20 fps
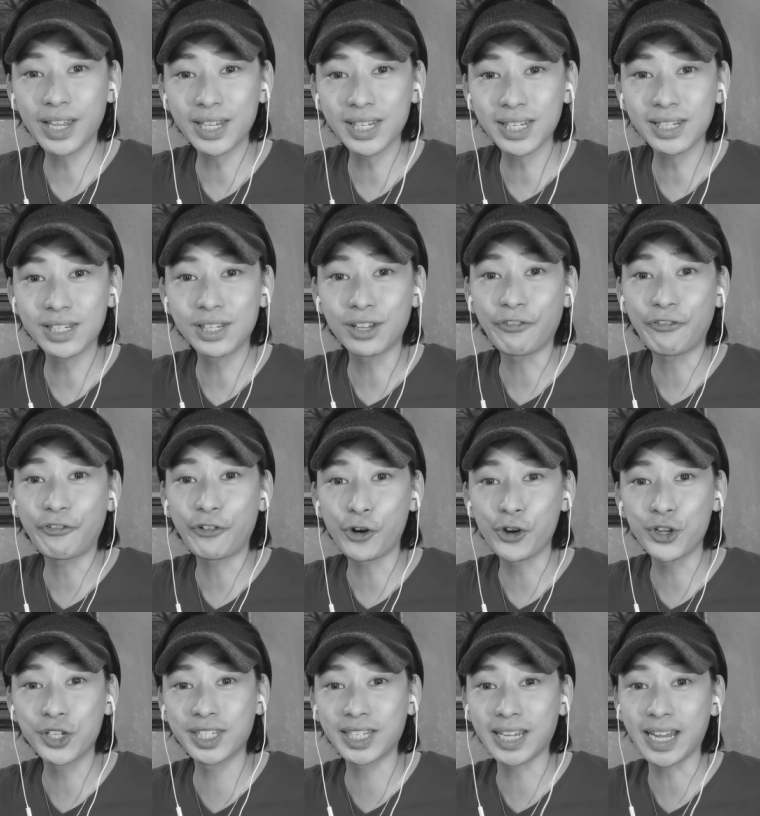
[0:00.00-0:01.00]
This is the
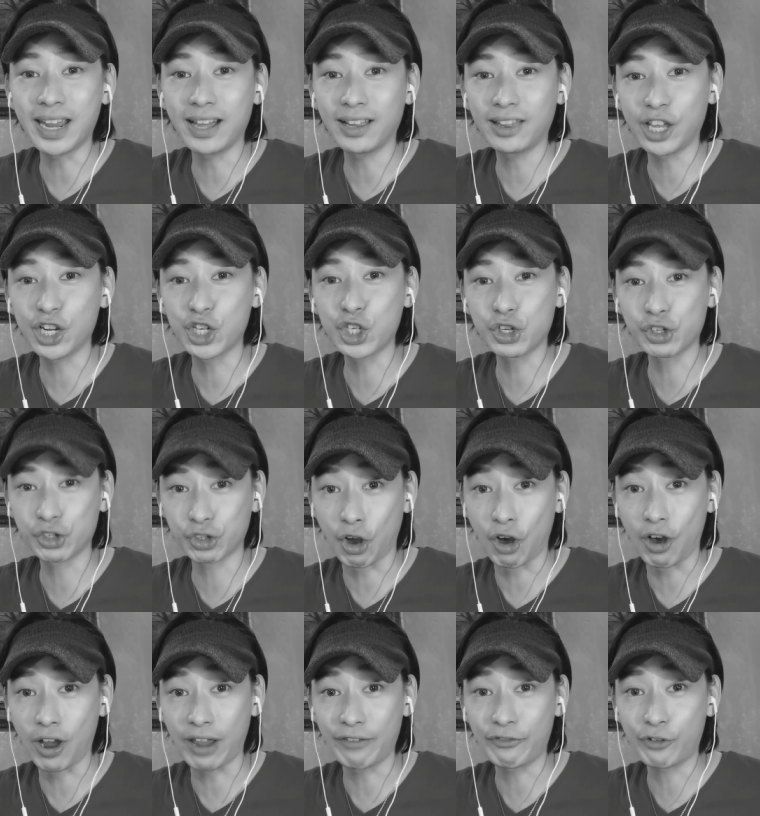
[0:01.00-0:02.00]
first English
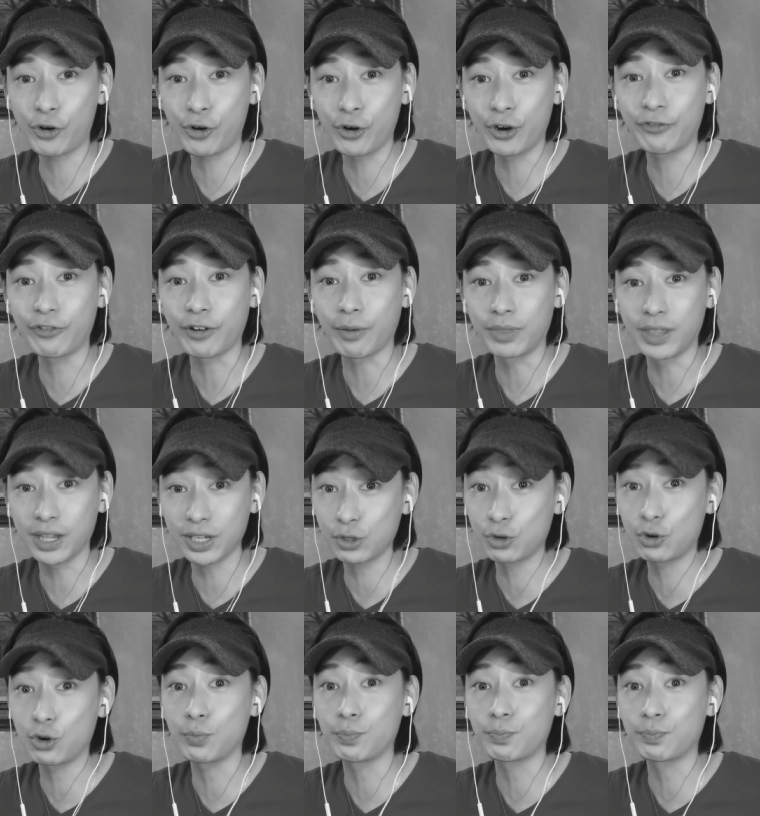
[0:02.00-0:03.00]
song I've heard from this
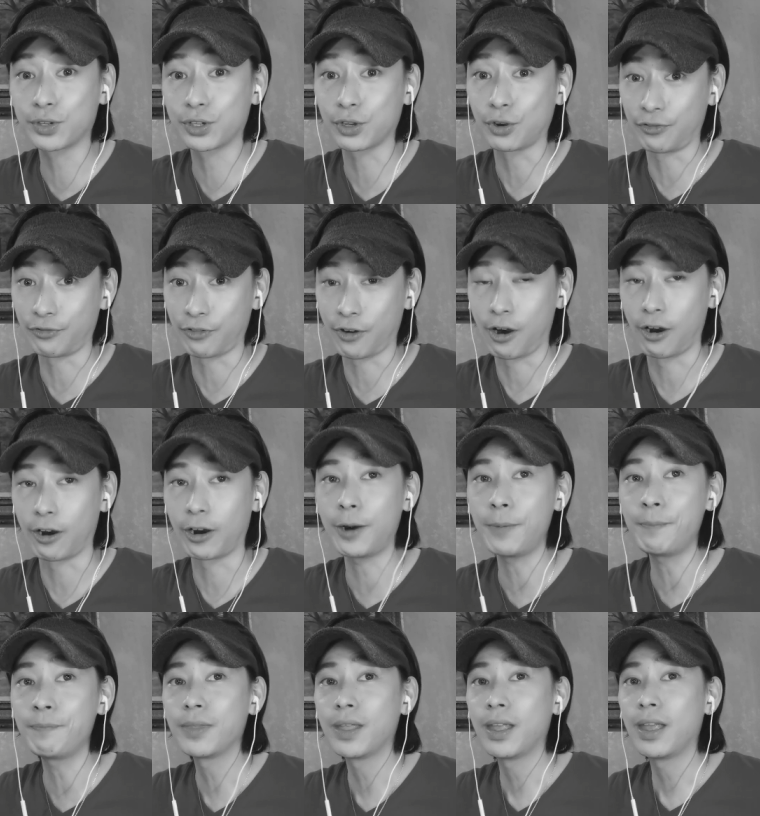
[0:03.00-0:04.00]
group so
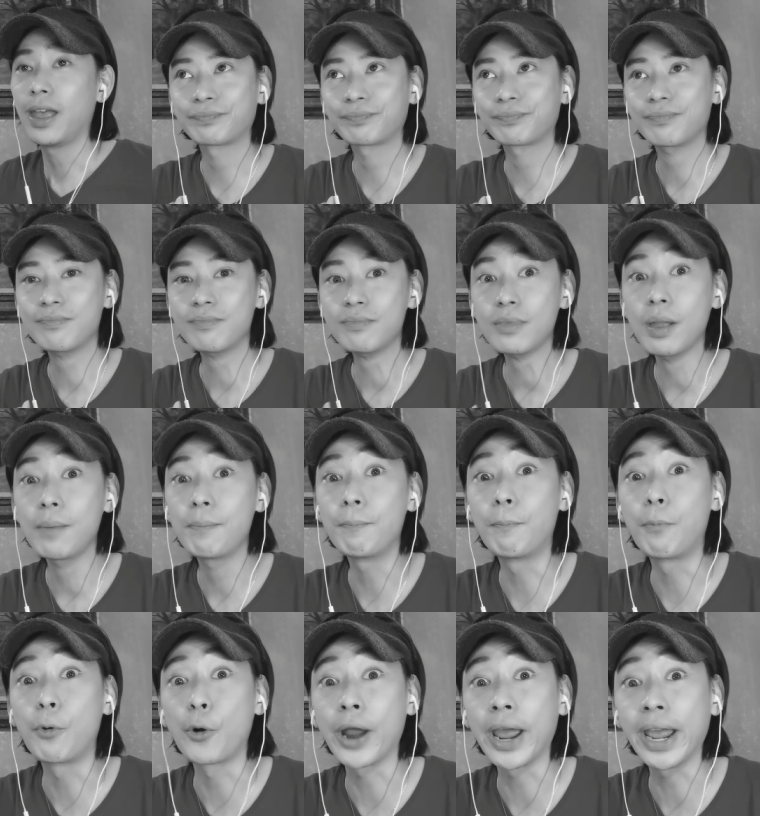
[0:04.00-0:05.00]
far.
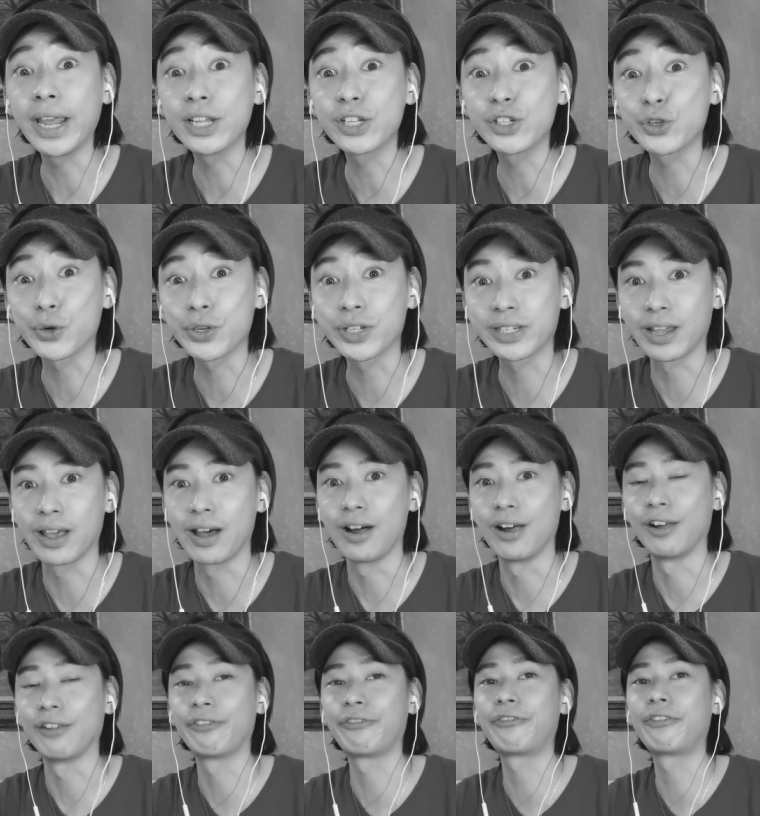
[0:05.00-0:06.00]
Brace
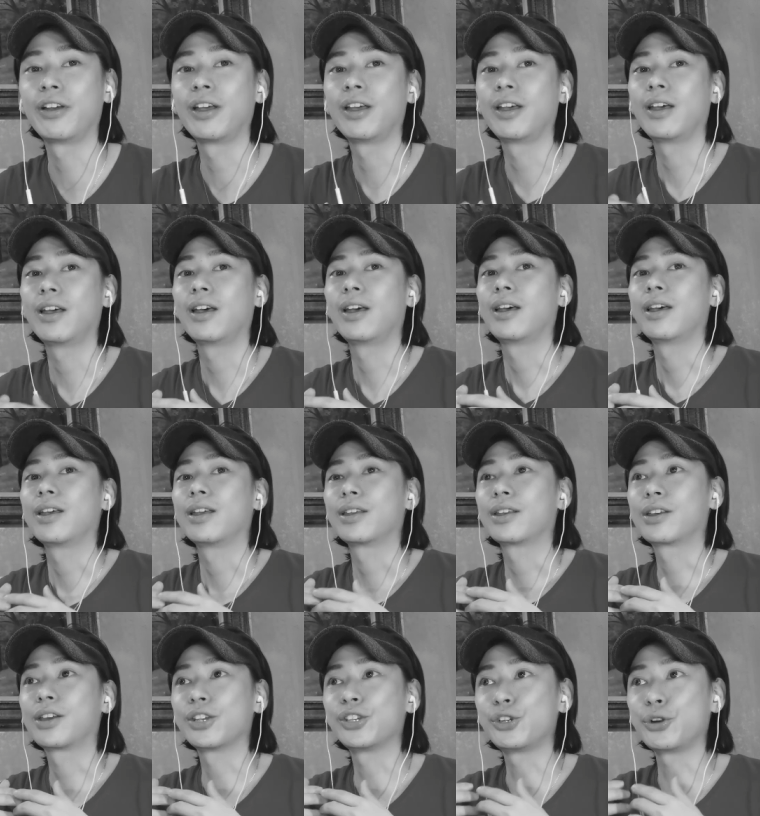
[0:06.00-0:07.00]
yourself,
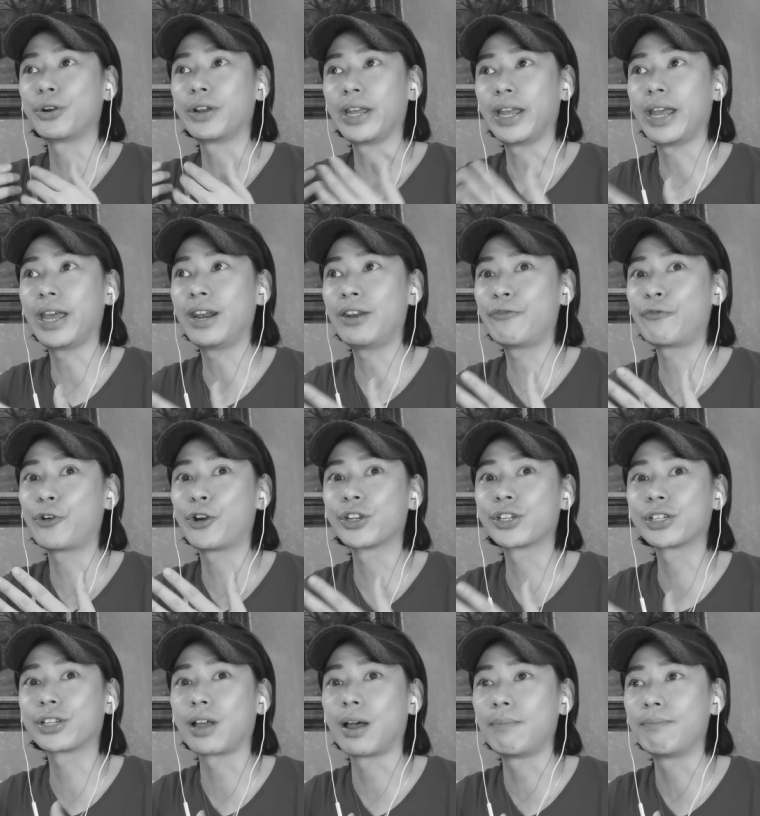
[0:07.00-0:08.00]
because you're in
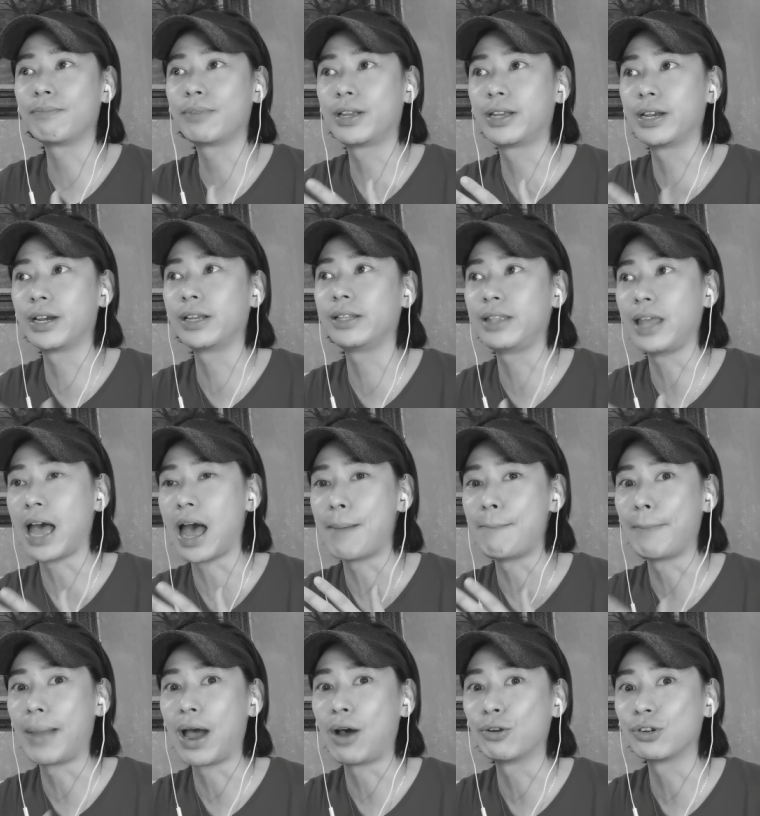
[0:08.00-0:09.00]
for some good
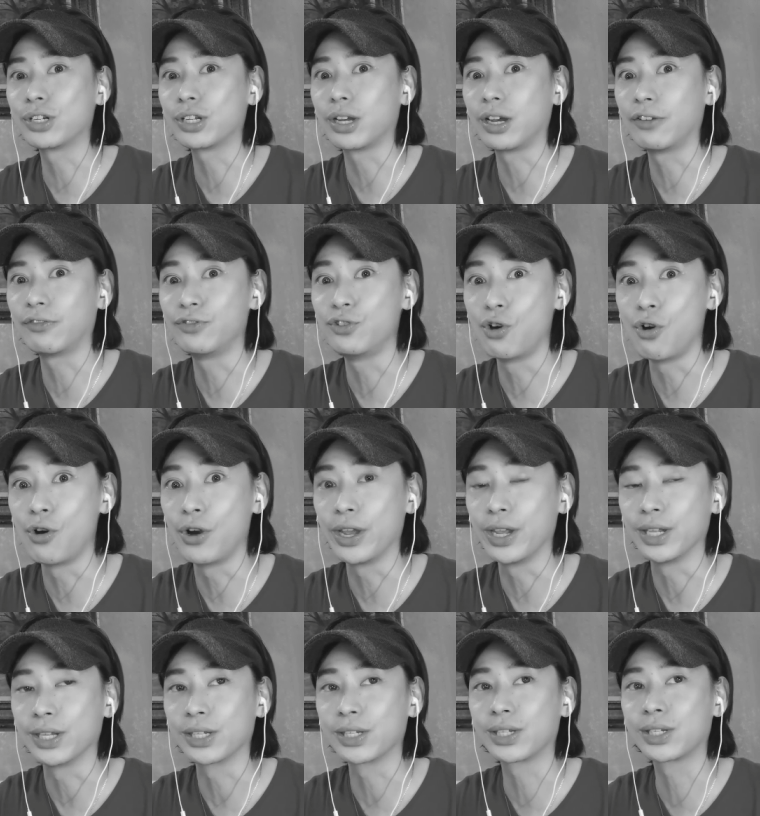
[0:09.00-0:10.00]
amount of
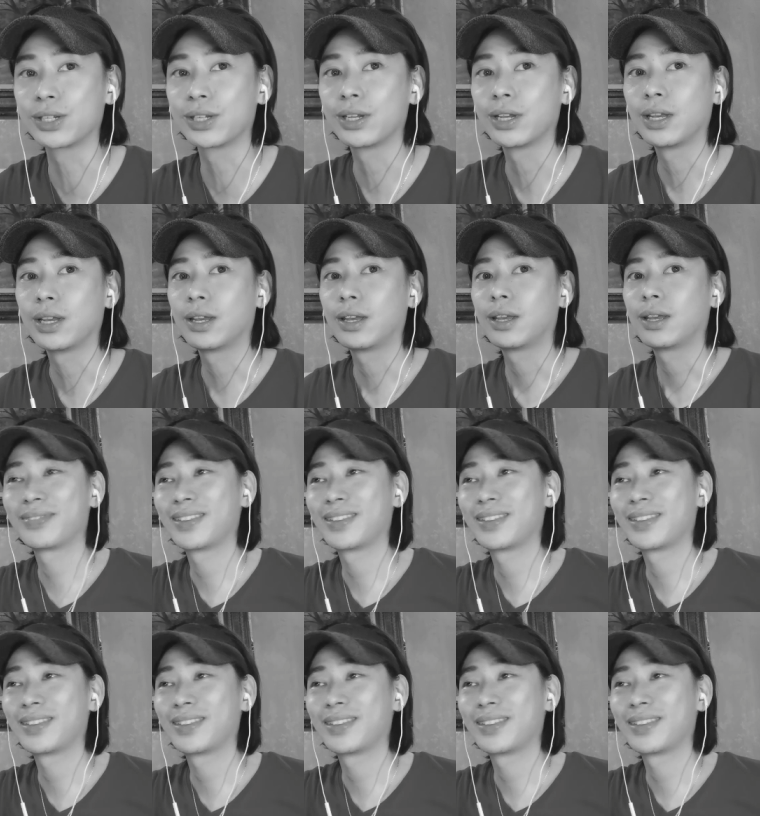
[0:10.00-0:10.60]
noise.